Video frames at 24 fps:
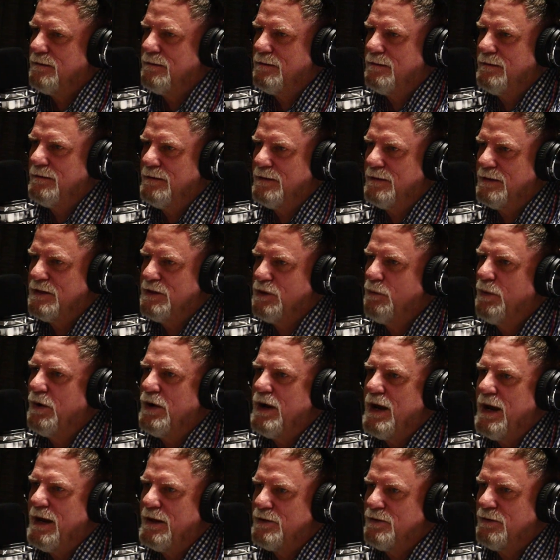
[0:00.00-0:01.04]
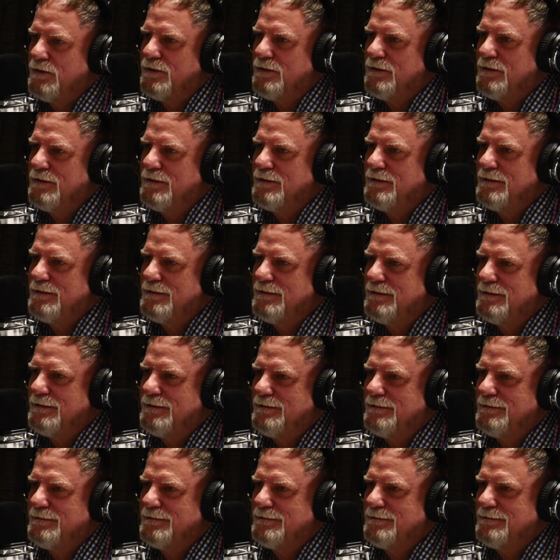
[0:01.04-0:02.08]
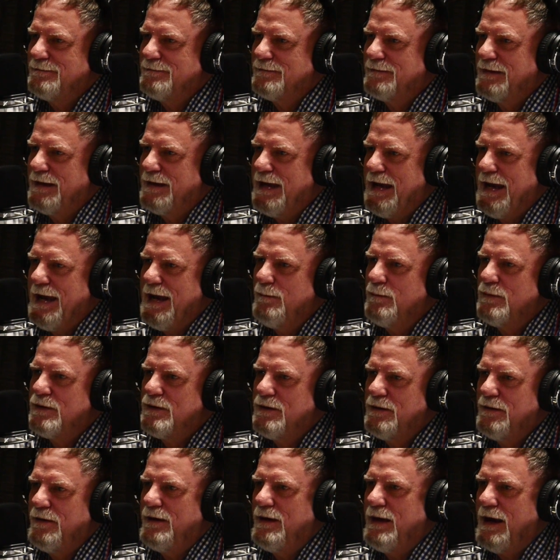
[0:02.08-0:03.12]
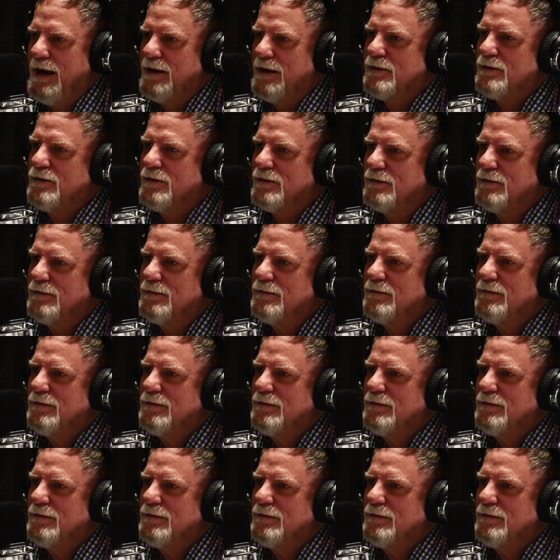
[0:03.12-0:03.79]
the supernatural came to the natural.